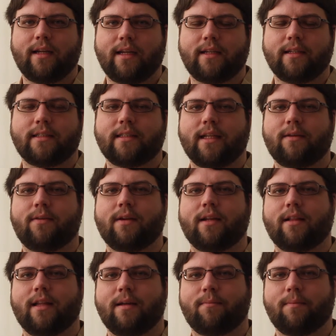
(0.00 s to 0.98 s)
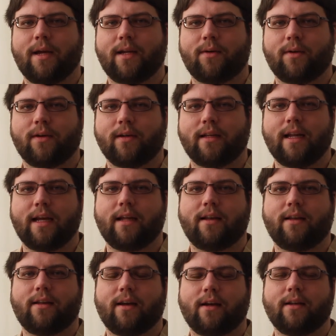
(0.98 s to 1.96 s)
is definitely better
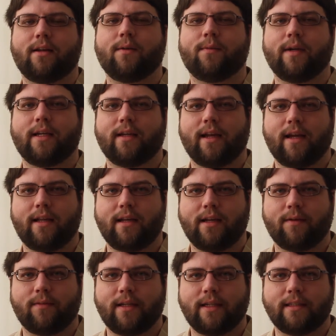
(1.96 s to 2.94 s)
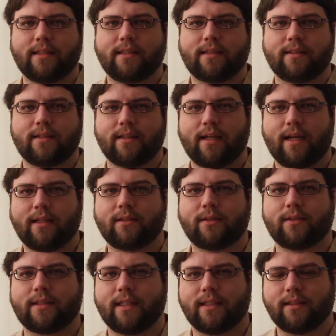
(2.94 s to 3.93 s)
than not doing any of these
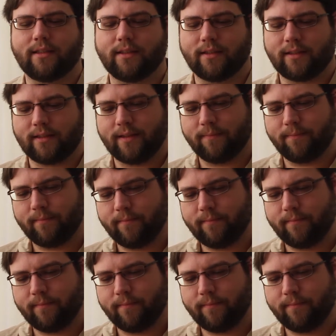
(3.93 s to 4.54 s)
exercises.